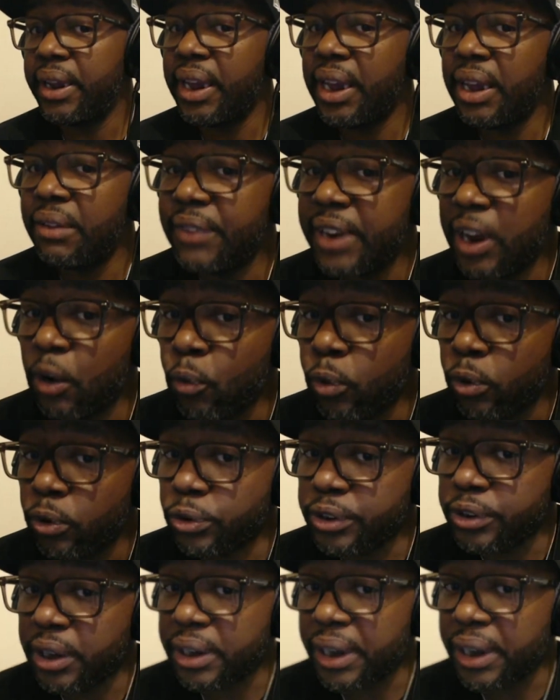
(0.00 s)
even at
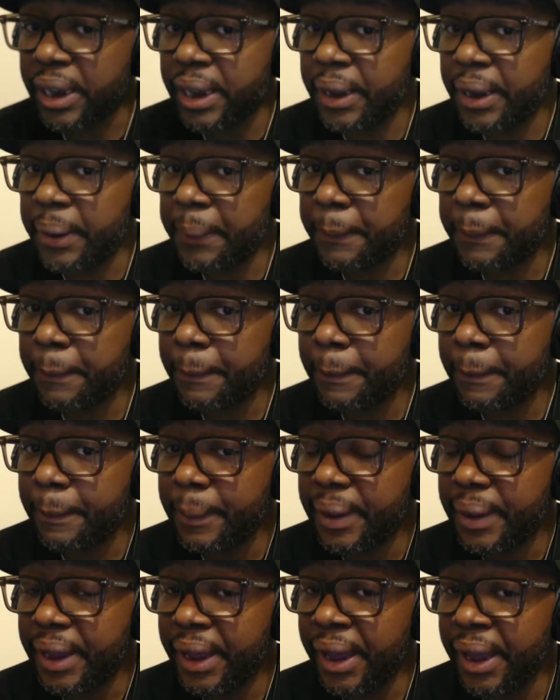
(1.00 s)
Worlds Collide,
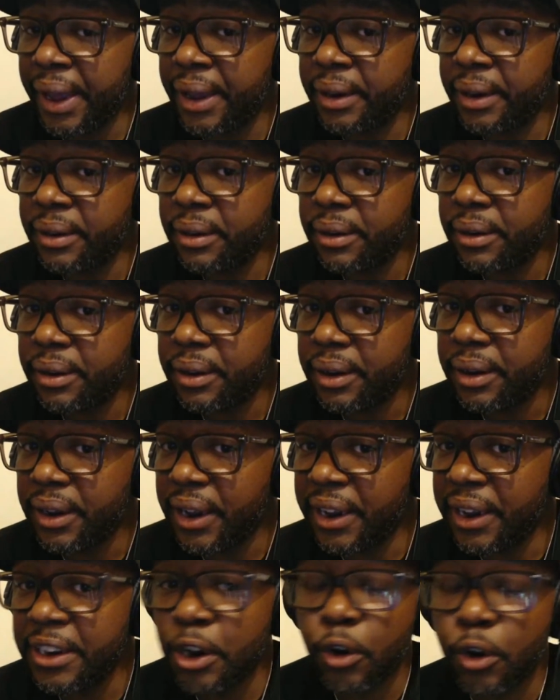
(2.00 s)
and
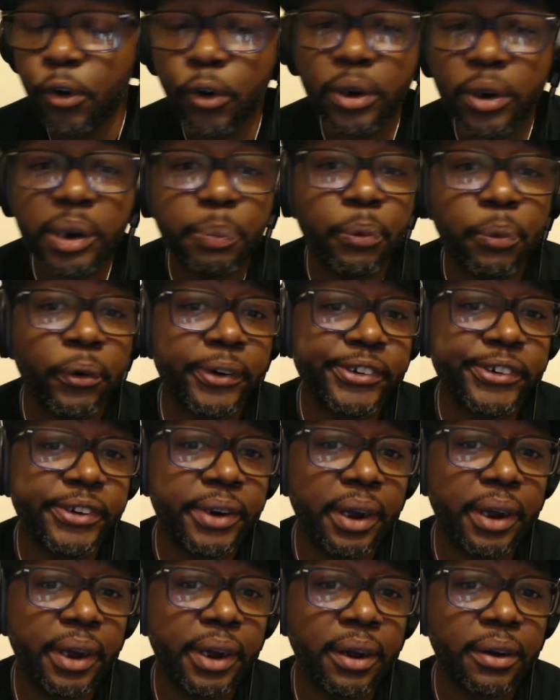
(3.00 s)
in the early portion
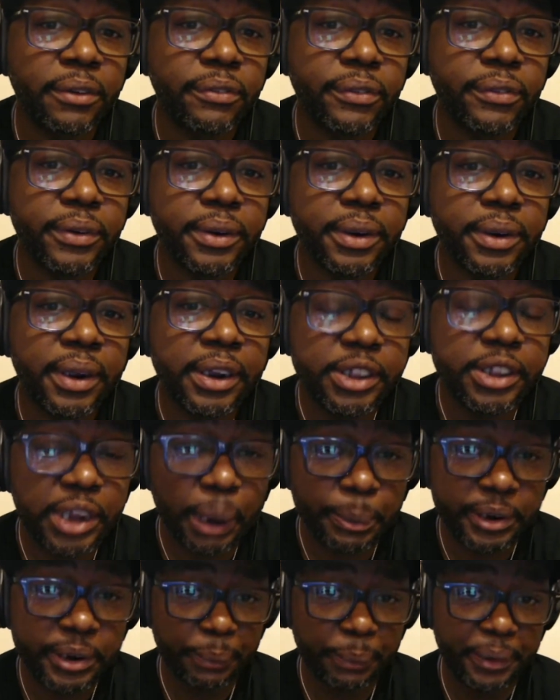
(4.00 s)
of
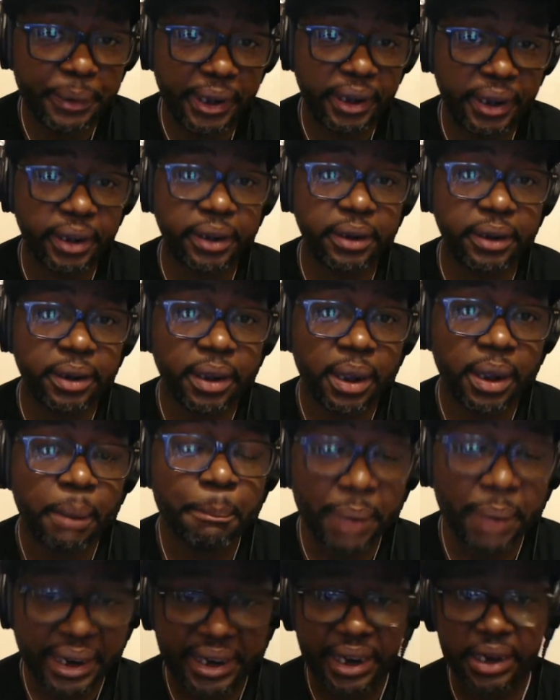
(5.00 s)
WWE
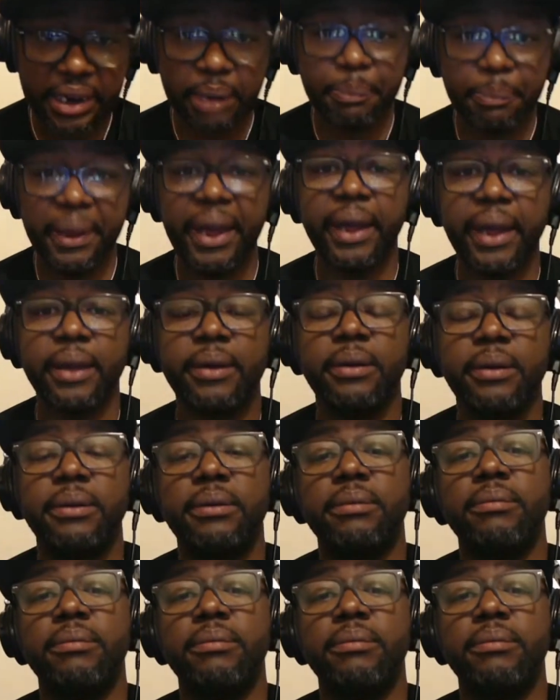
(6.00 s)
Money in the Bank,